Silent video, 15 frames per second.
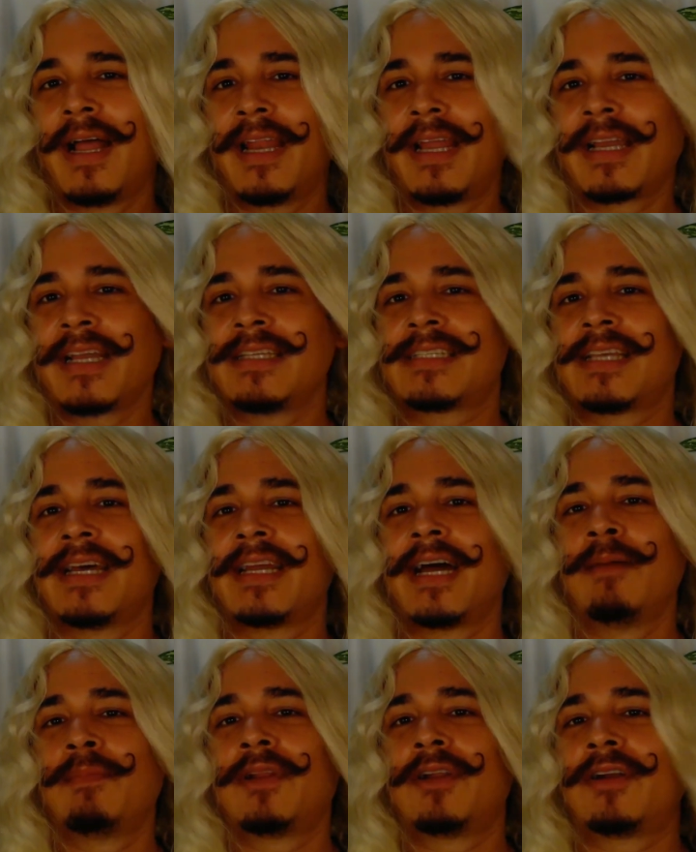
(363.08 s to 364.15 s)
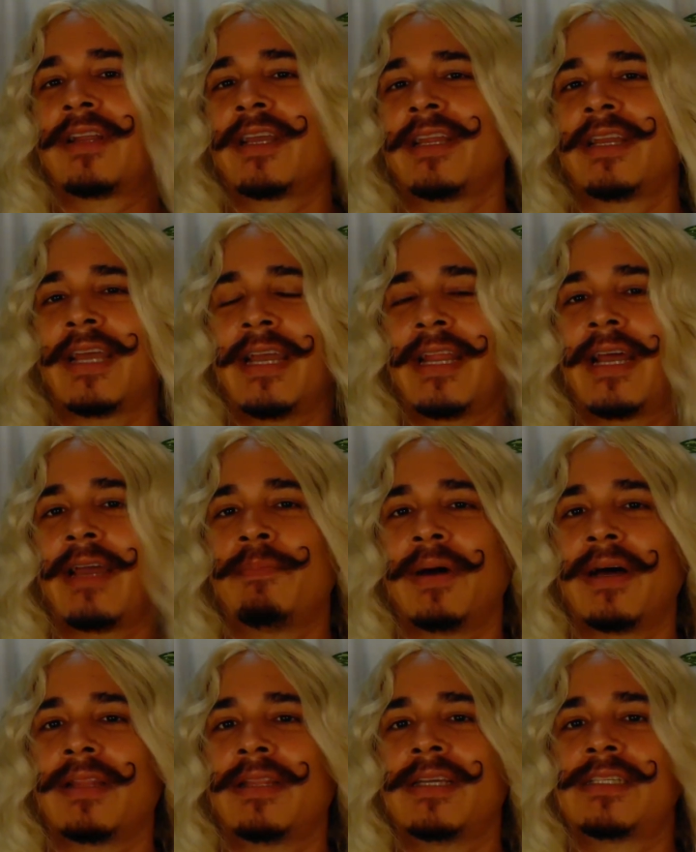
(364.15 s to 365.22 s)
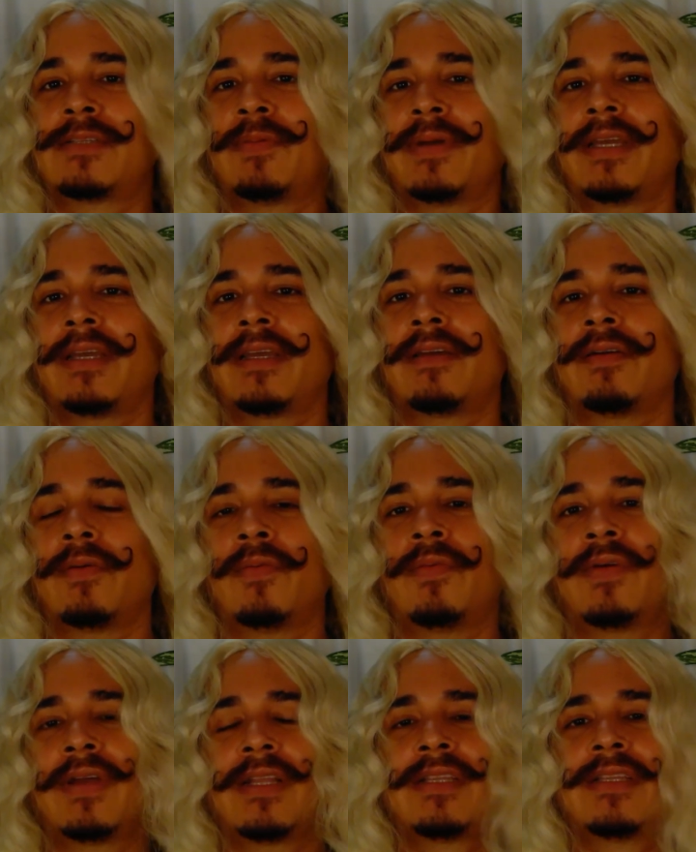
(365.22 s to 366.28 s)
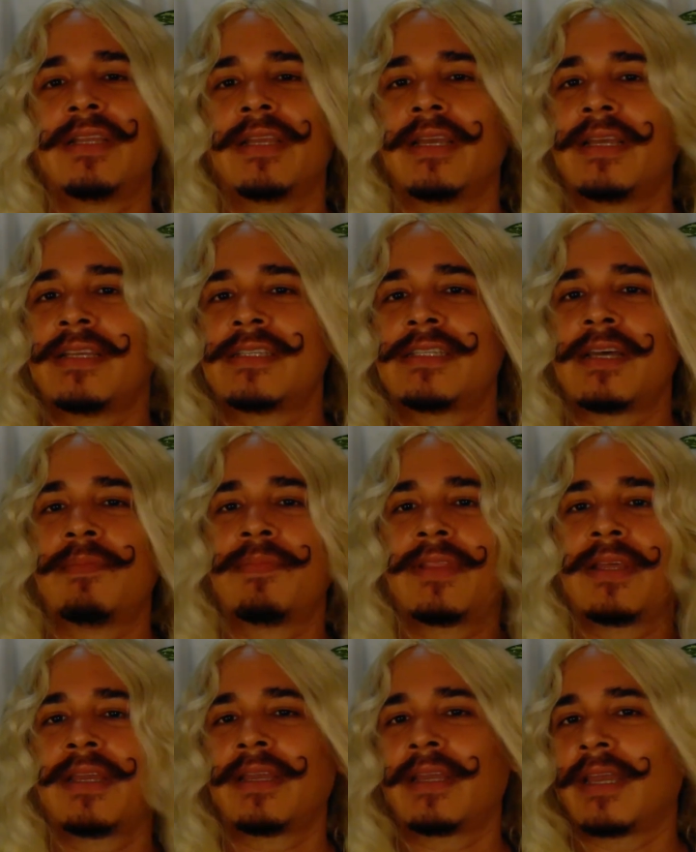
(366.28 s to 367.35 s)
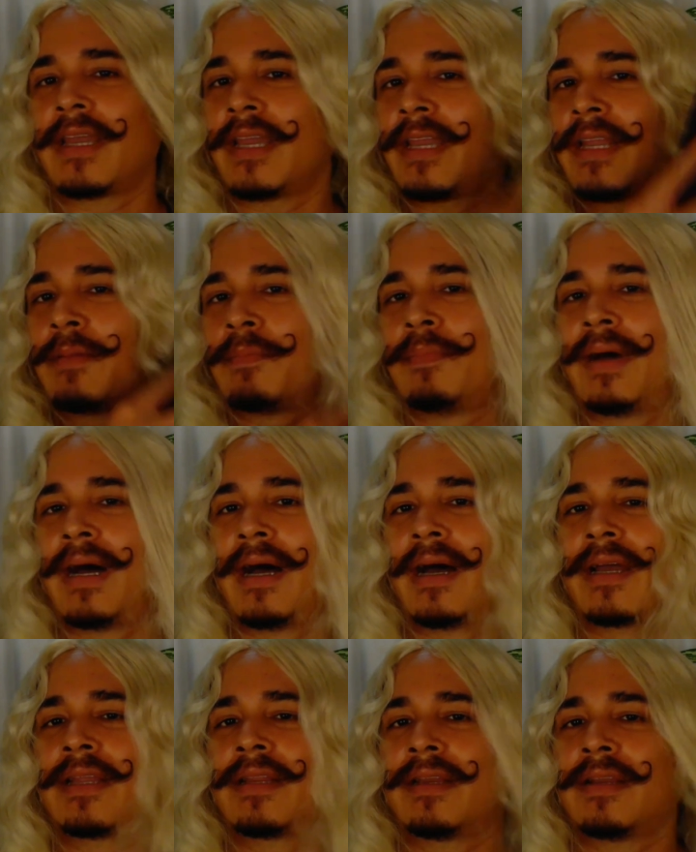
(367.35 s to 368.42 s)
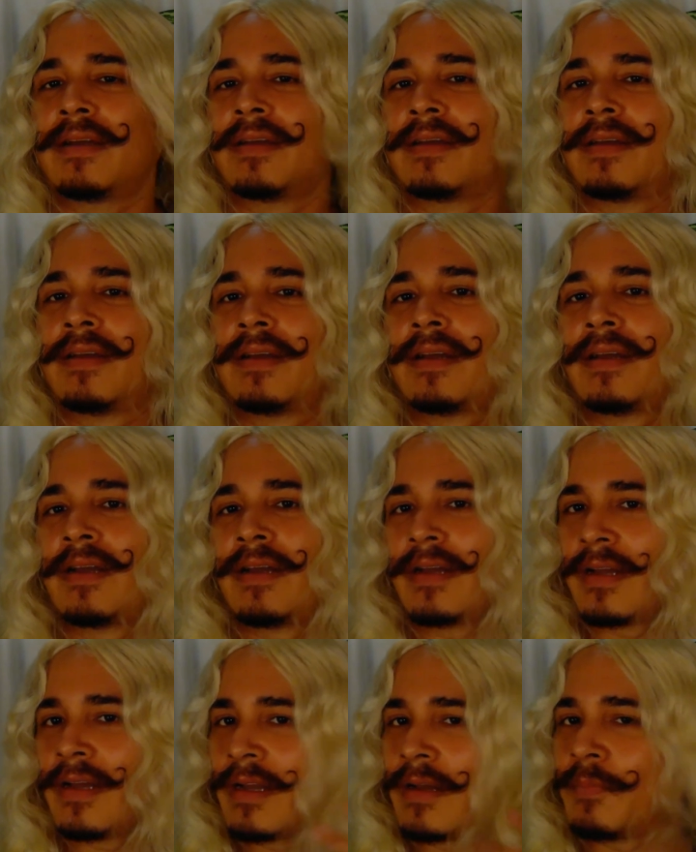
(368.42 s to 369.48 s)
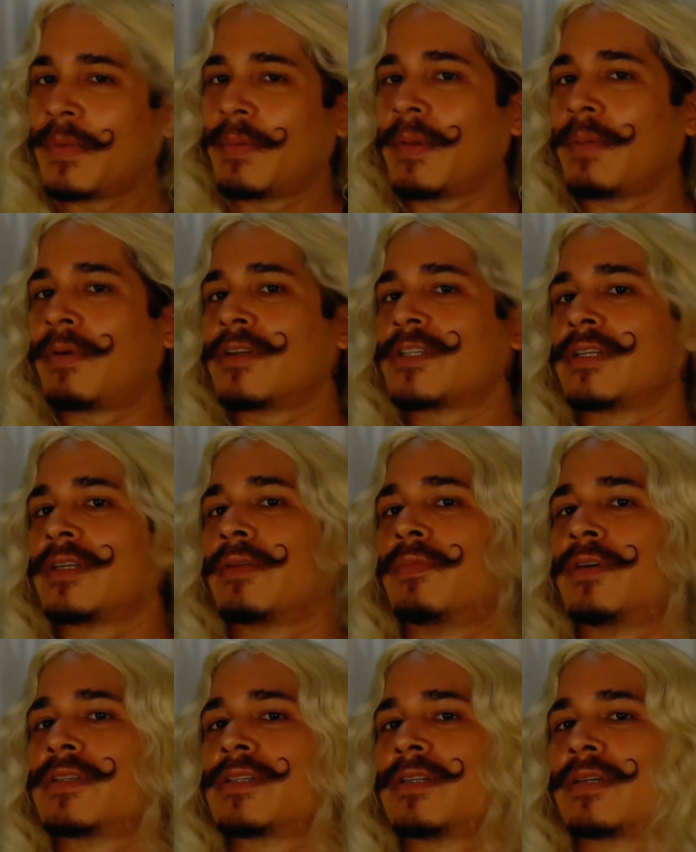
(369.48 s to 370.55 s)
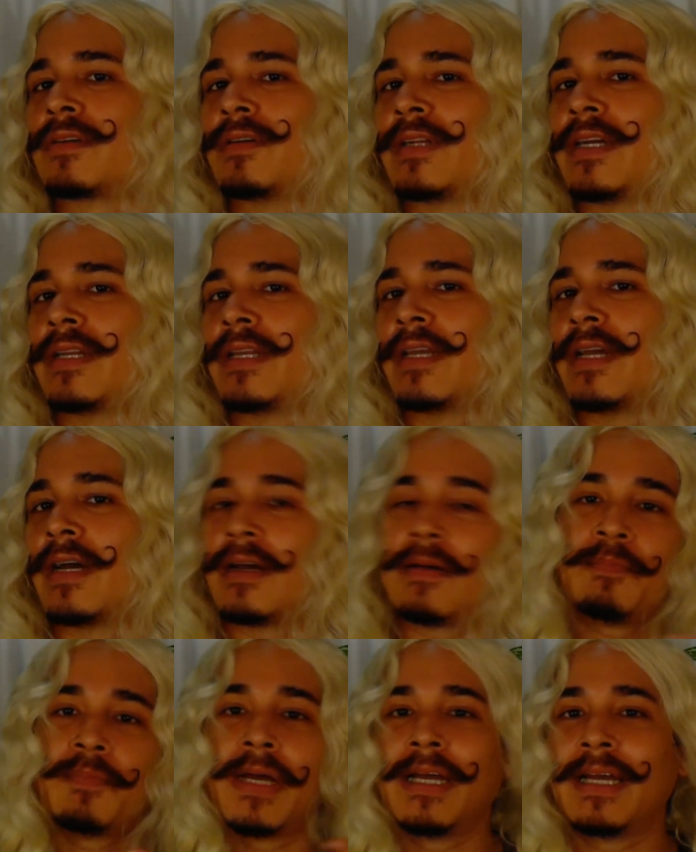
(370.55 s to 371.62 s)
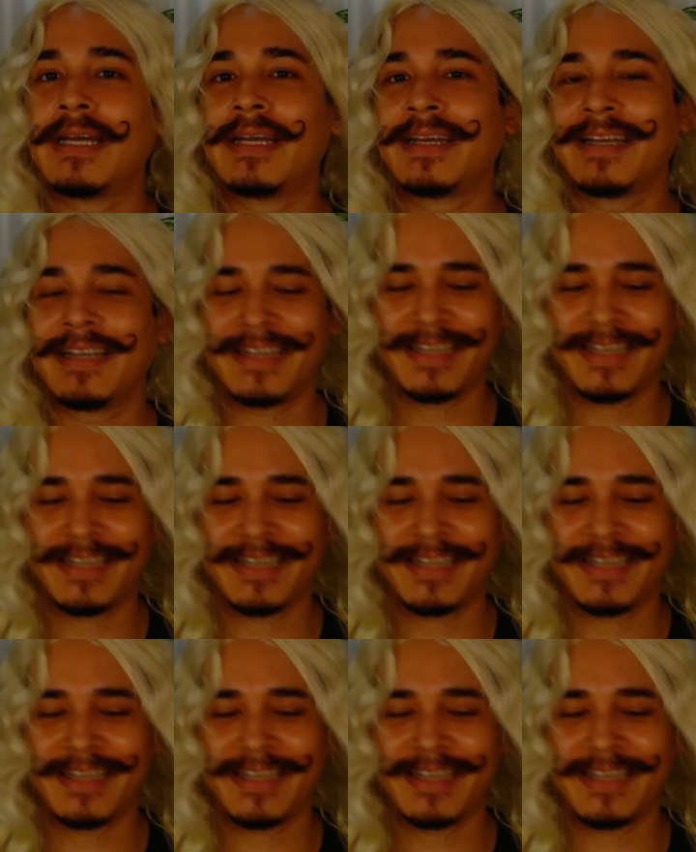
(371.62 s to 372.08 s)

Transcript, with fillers: like I said, I'm learning and I thought this week with something in mind Maybe rushing it wasn't a good idea.